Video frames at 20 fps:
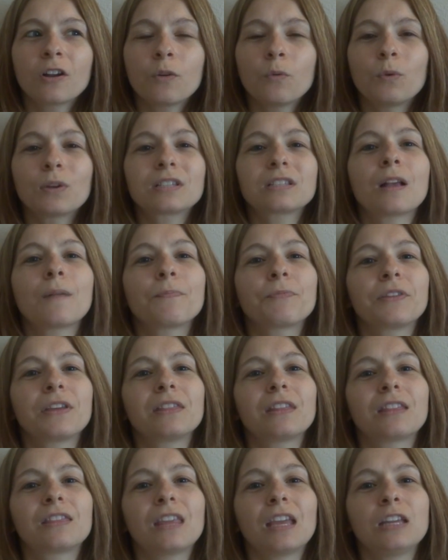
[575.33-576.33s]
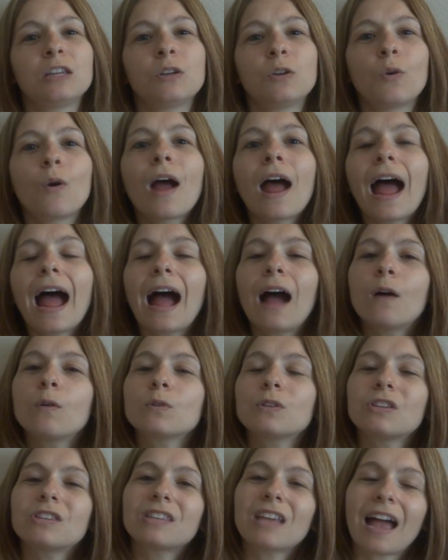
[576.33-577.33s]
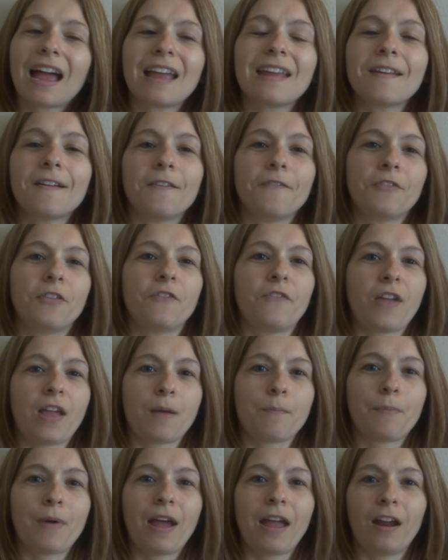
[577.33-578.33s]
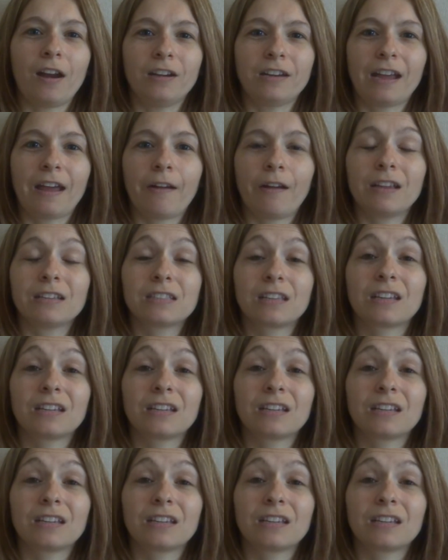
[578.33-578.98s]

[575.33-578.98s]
with something that they do outside of the Vampire Diaries.